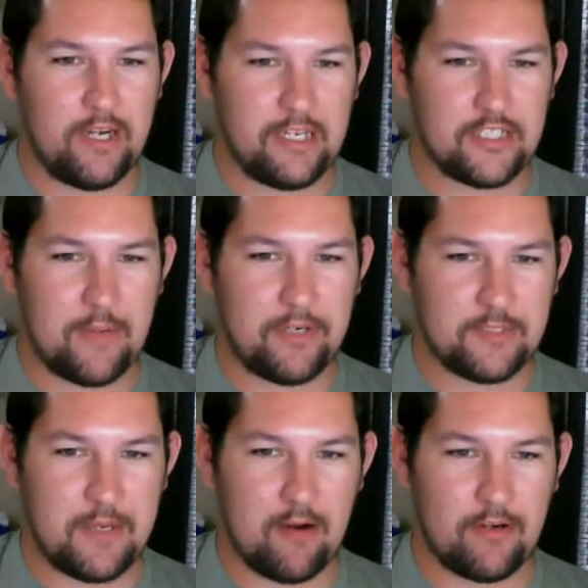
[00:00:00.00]
any Japanese
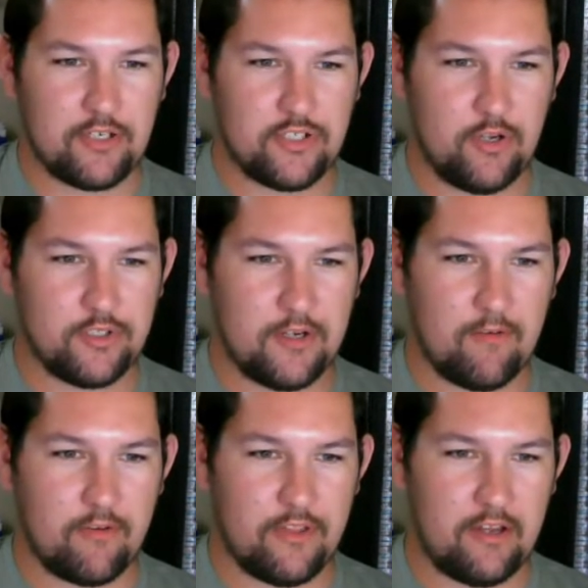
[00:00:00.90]
Power Ranger shows
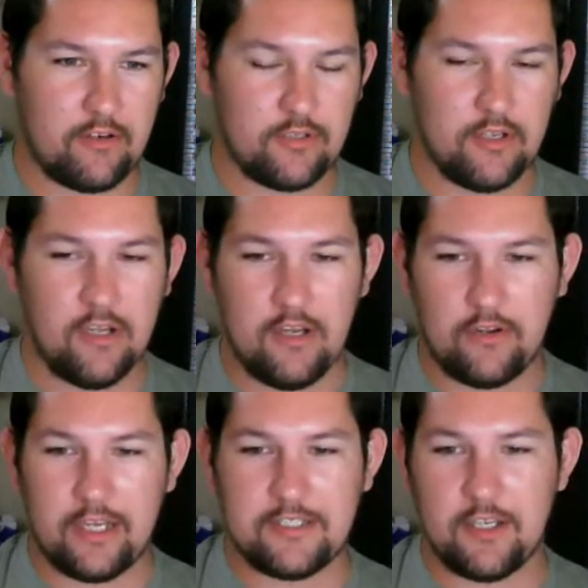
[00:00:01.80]
over the 100?
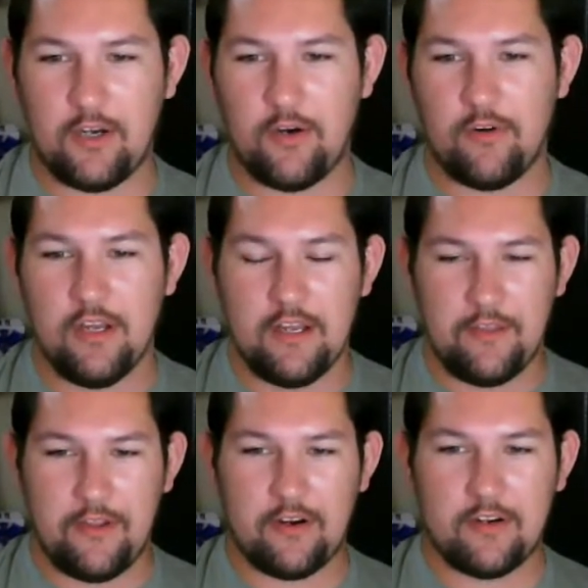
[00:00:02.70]
Okay, so
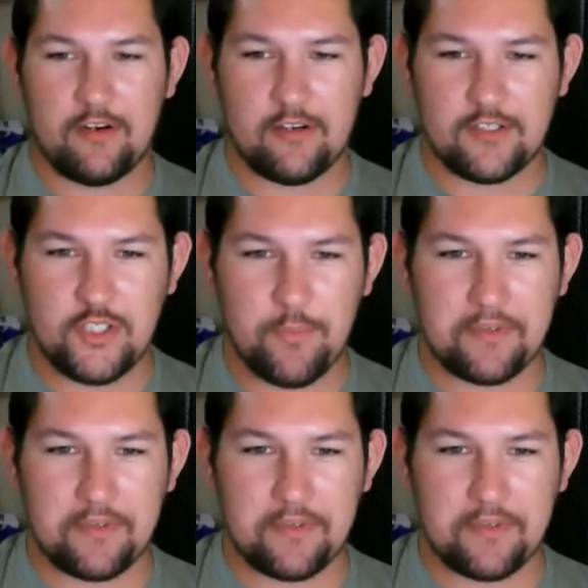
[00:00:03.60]
they're Super